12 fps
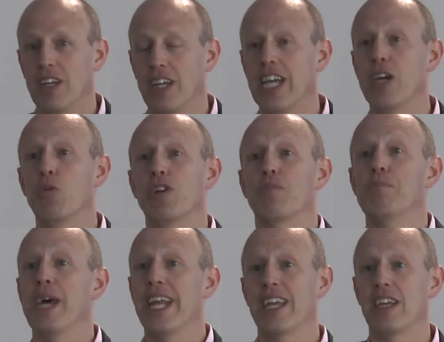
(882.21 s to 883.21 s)
it was
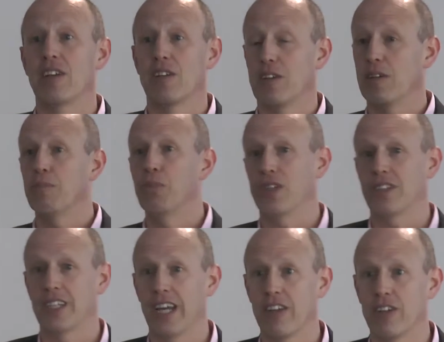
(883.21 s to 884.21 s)
many put
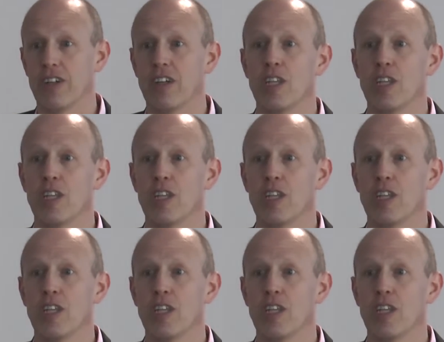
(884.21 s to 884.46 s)
together.